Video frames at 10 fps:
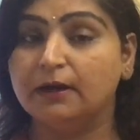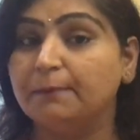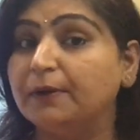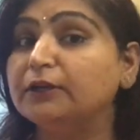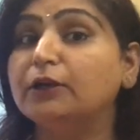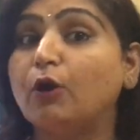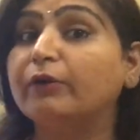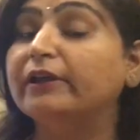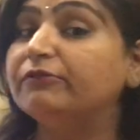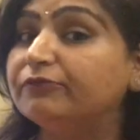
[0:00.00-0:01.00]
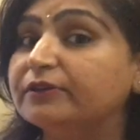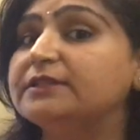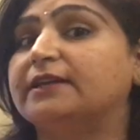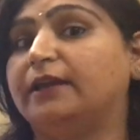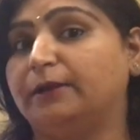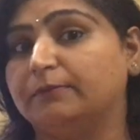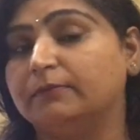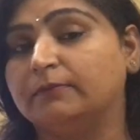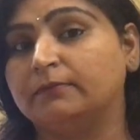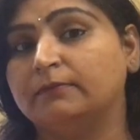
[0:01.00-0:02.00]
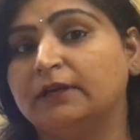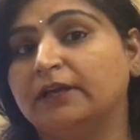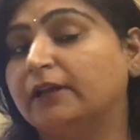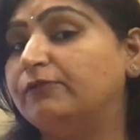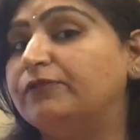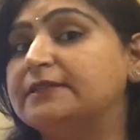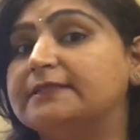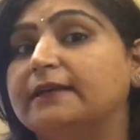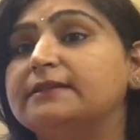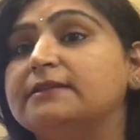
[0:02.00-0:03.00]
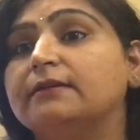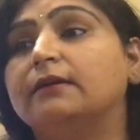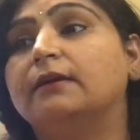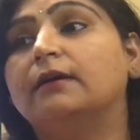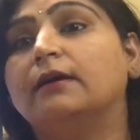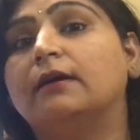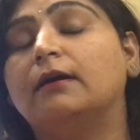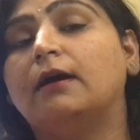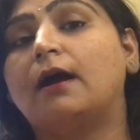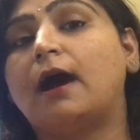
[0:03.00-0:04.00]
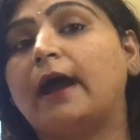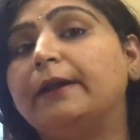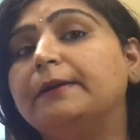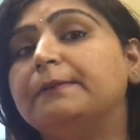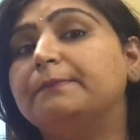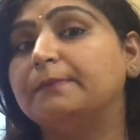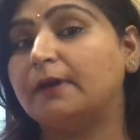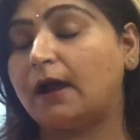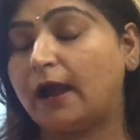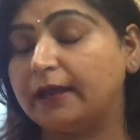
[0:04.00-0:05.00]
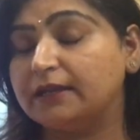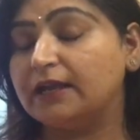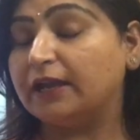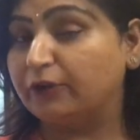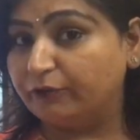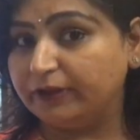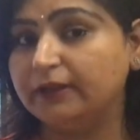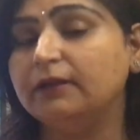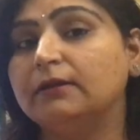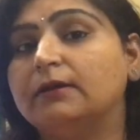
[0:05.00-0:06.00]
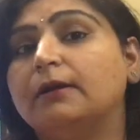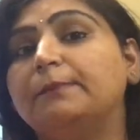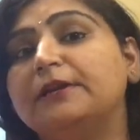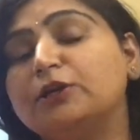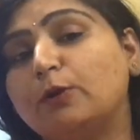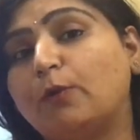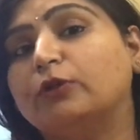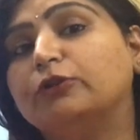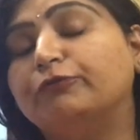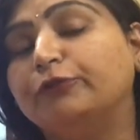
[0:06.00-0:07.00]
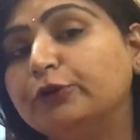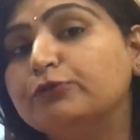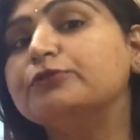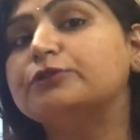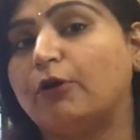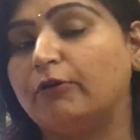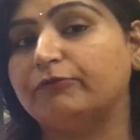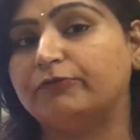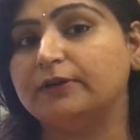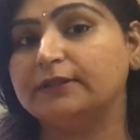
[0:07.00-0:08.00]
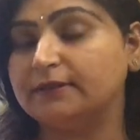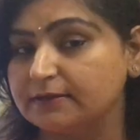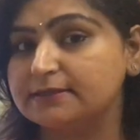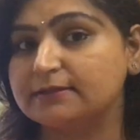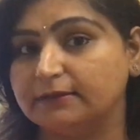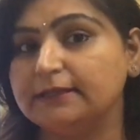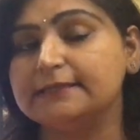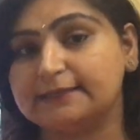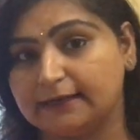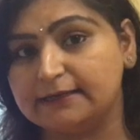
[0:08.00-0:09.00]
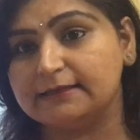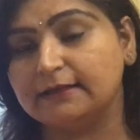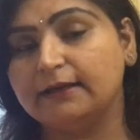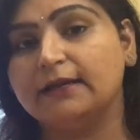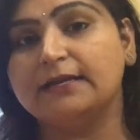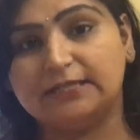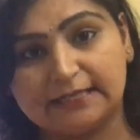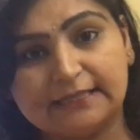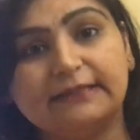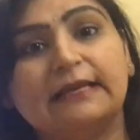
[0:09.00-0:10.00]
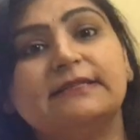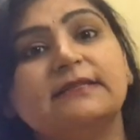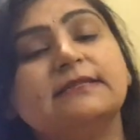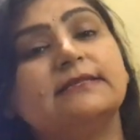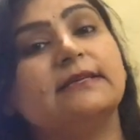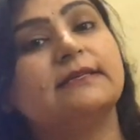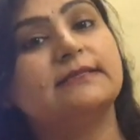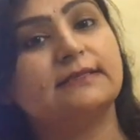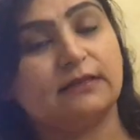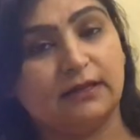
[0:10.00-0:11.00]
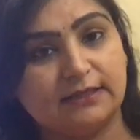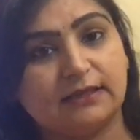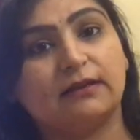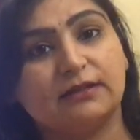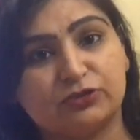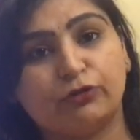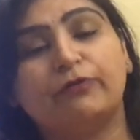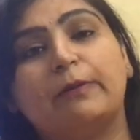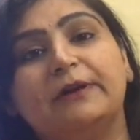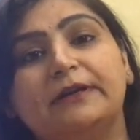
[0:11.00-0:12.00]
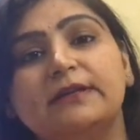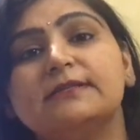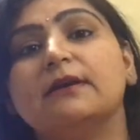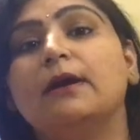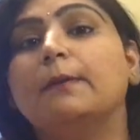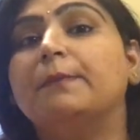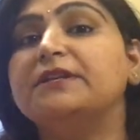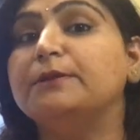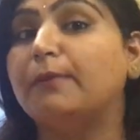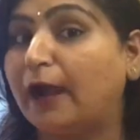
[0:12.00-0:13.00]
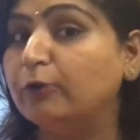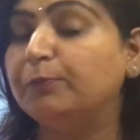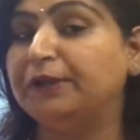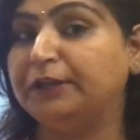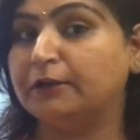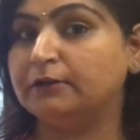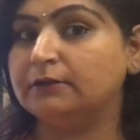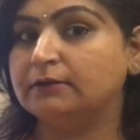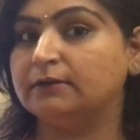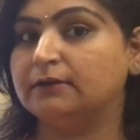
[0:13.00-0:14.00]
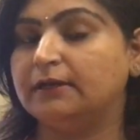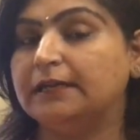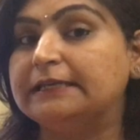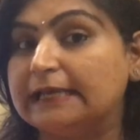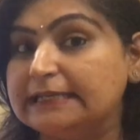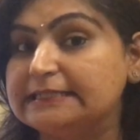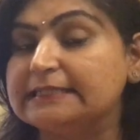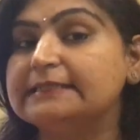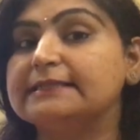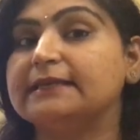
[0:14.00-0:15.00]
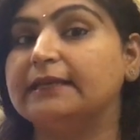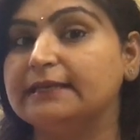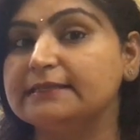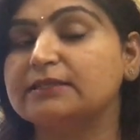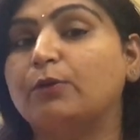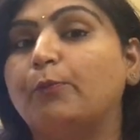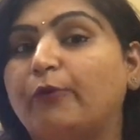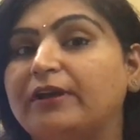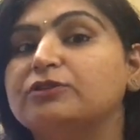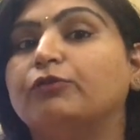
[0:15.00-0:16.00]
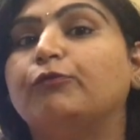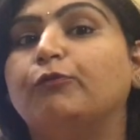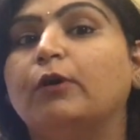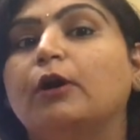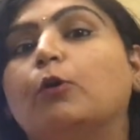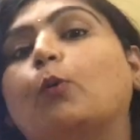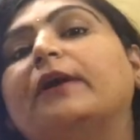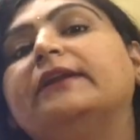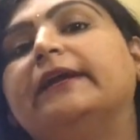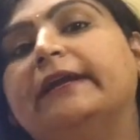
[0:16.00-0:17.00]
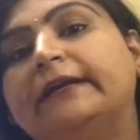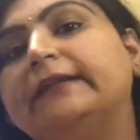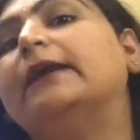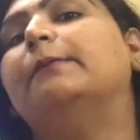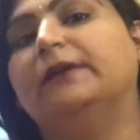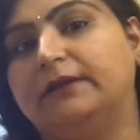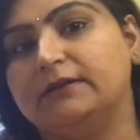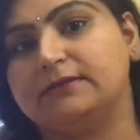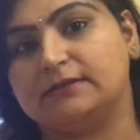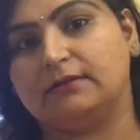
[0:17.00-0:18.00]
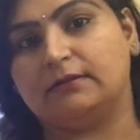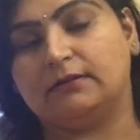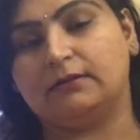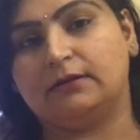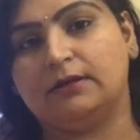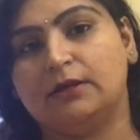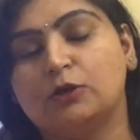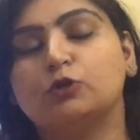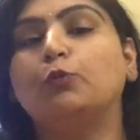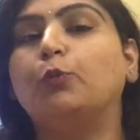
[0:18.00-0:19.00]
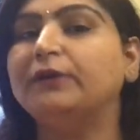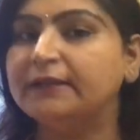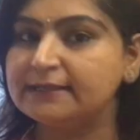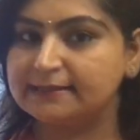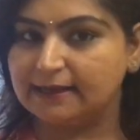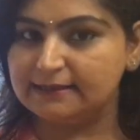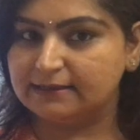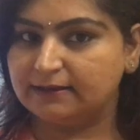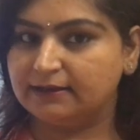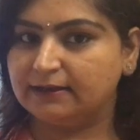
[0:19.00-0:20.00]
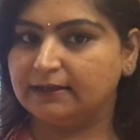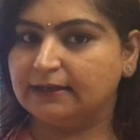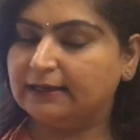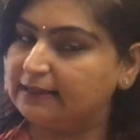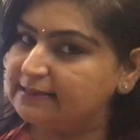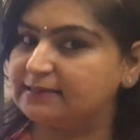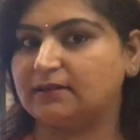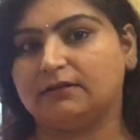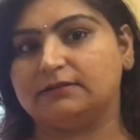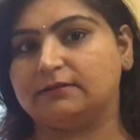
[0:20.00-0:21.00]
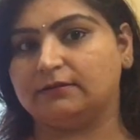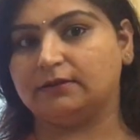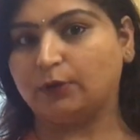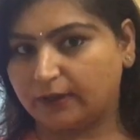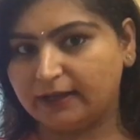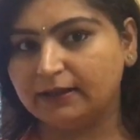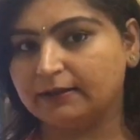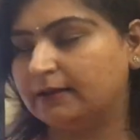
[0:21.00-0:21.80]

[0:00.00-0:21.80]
But now Guilford came. Guilford said, I agree, building upon the views of Thurston. He said, yes, intelligence is a cluster of abilities, but in my opinion, intelligence is comprised of 180 abilities. So what he said, let's start. Okay.